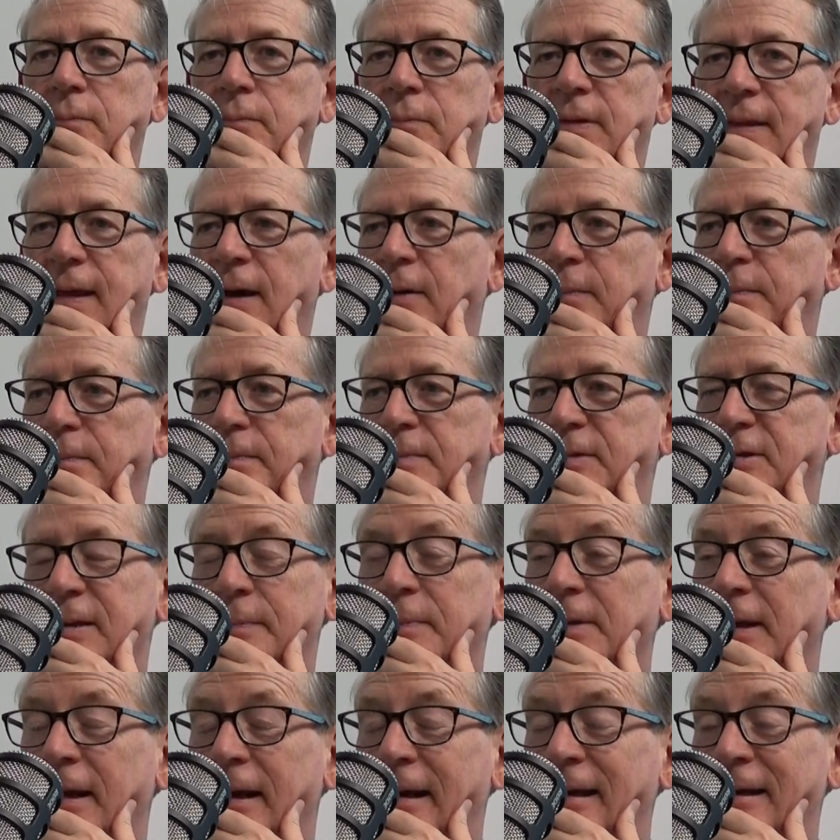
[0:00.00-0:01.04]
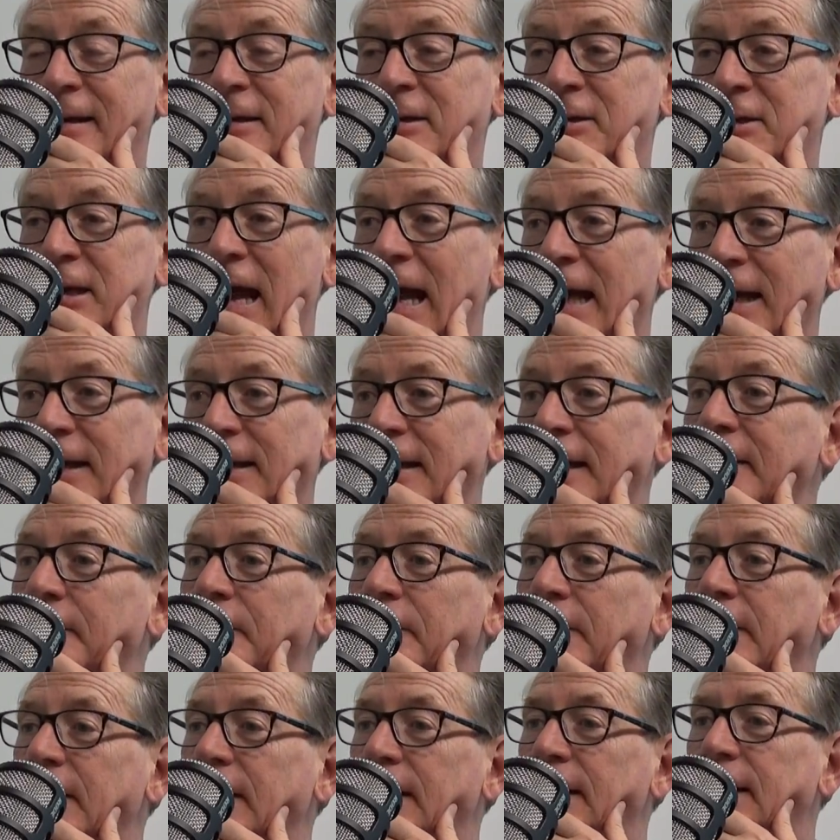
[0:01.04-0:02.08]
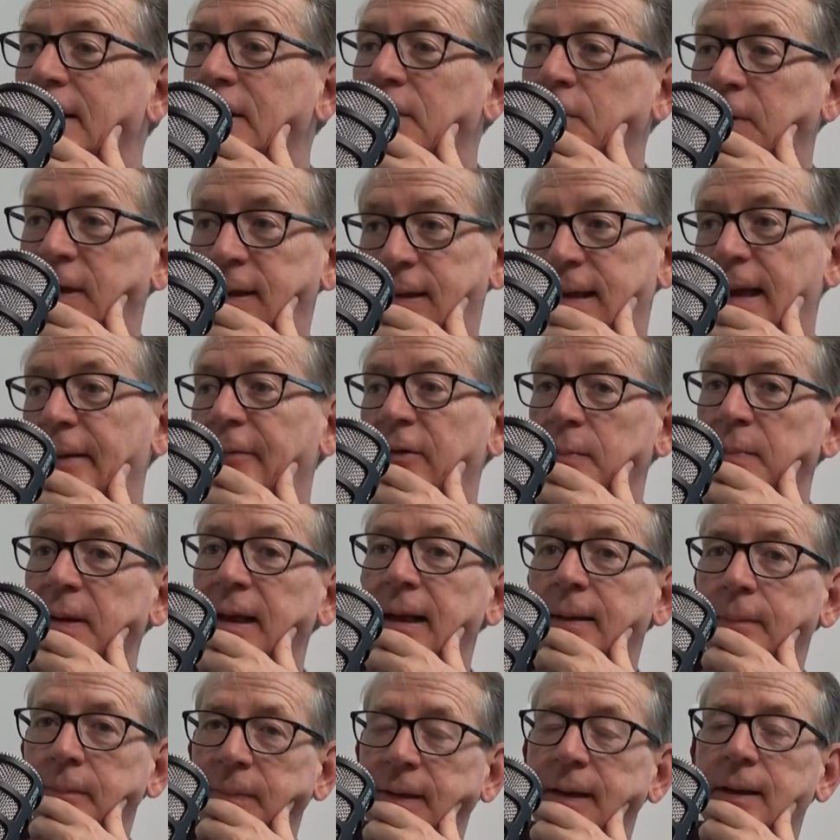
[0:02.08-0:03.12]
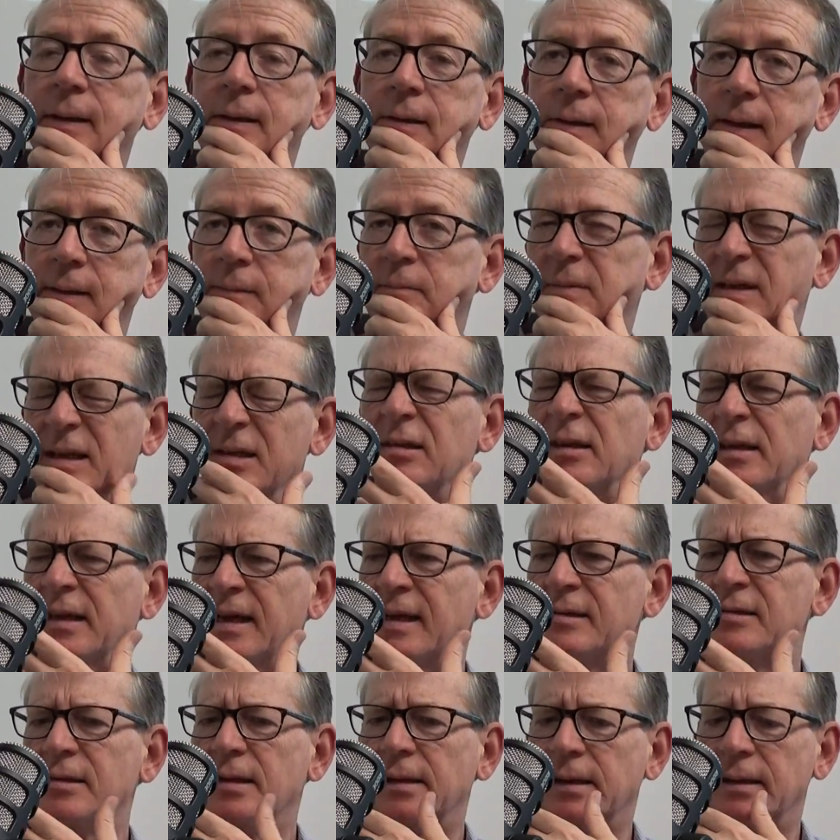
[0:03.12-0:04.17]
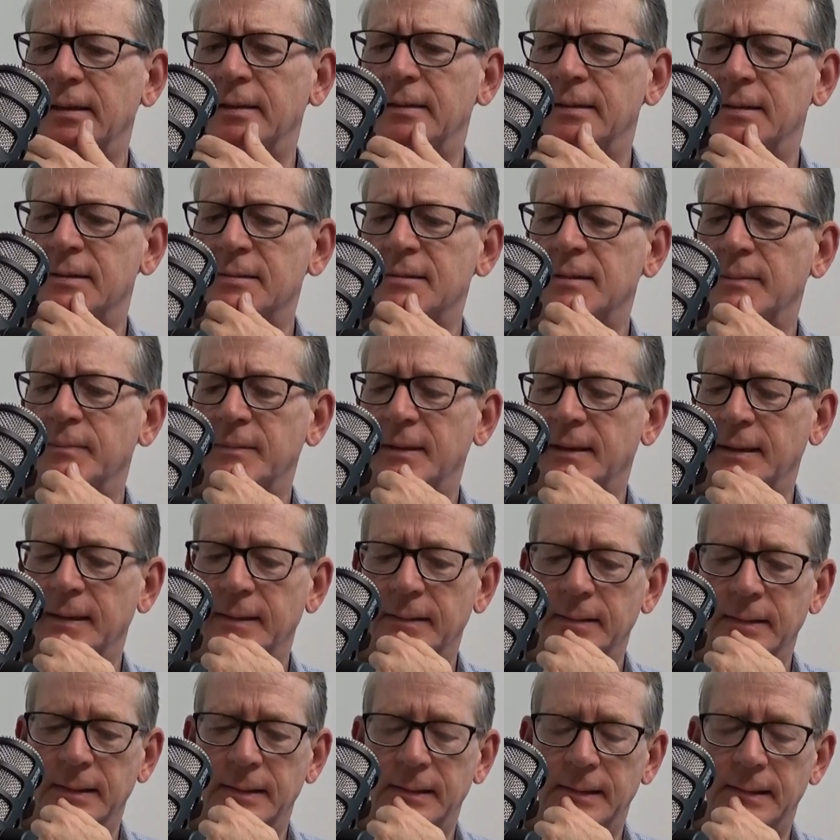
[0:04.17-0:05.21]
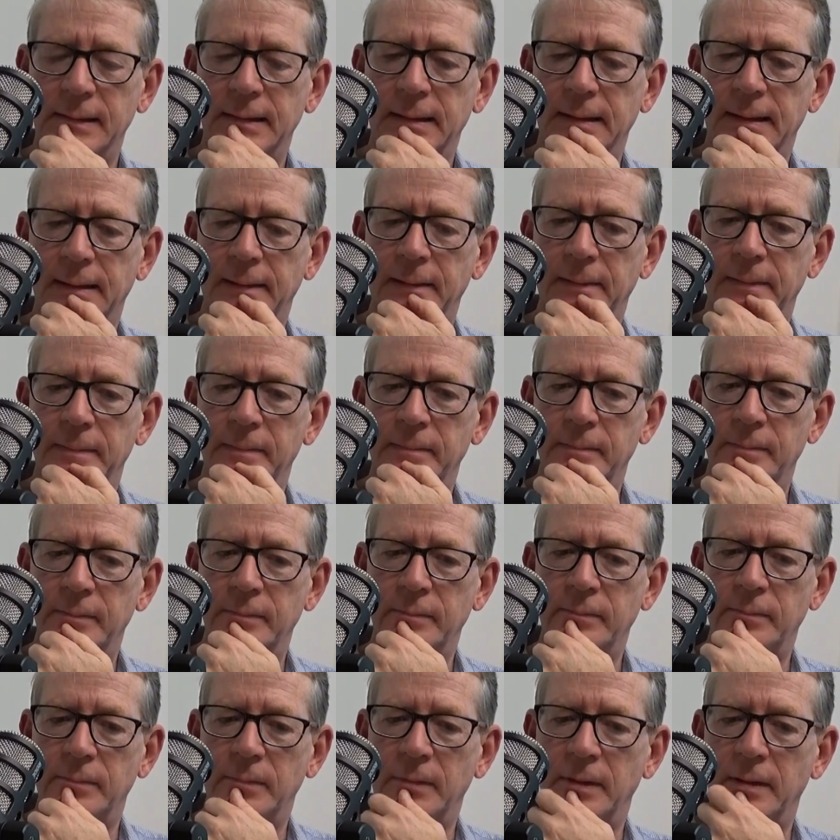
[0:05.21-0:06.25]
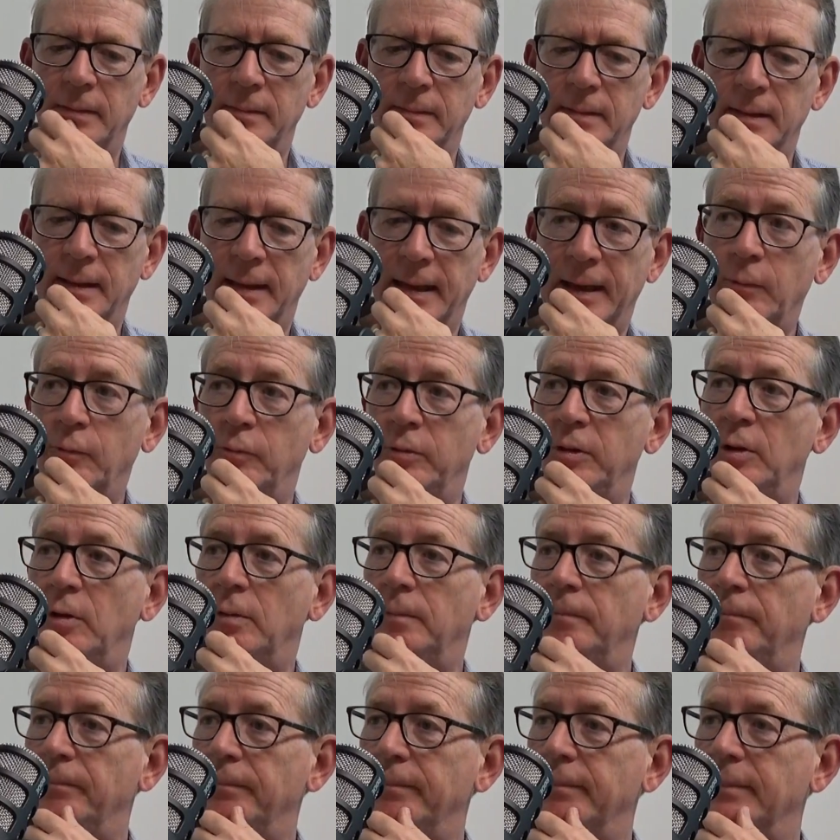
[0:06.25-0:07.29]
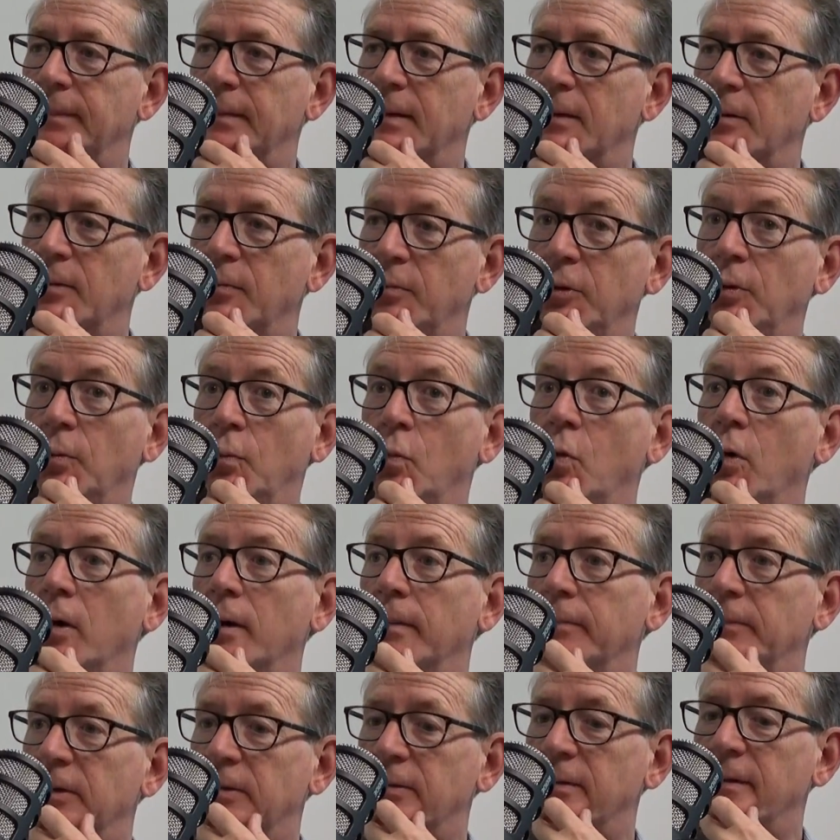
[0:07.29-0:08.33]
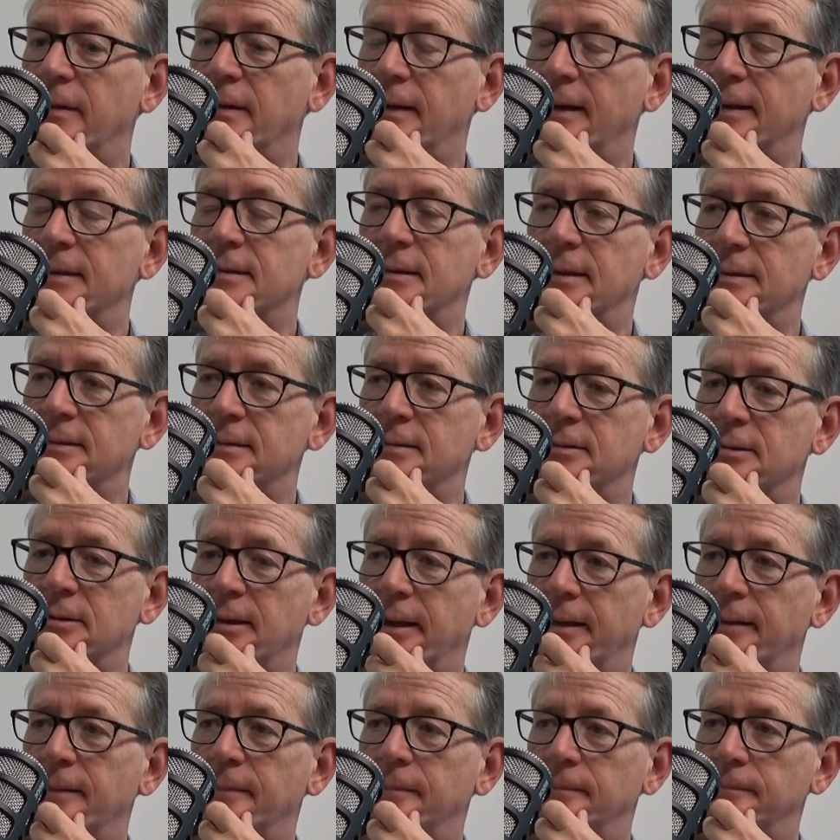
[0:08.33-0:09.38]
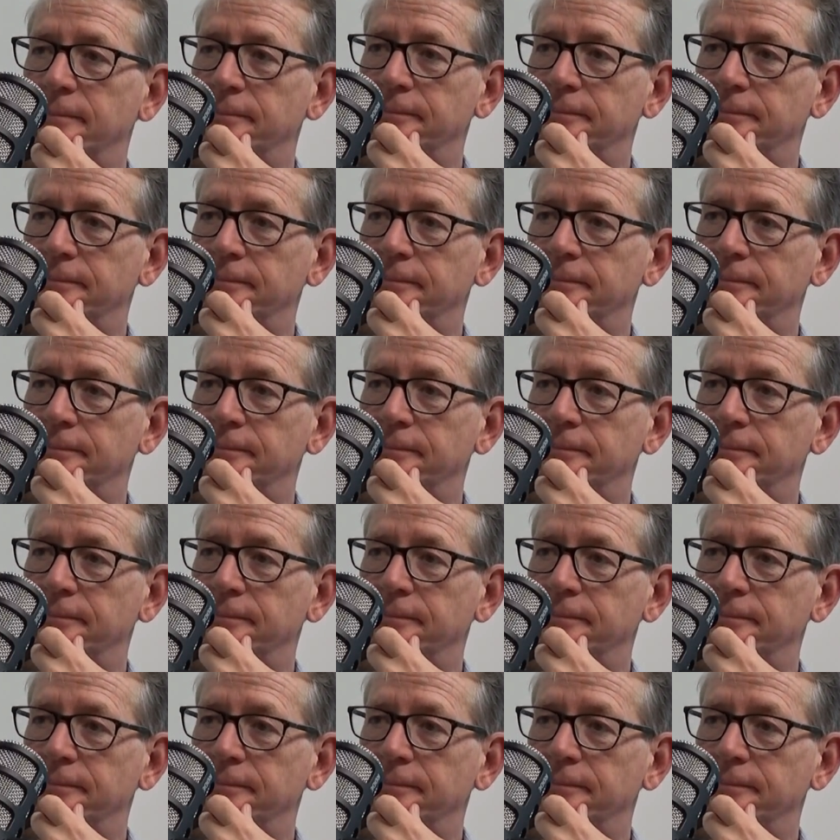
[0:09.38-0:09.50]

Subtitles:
without stipulating exactly what that would mean. But it could easily escalate into something like real war between the United States and China.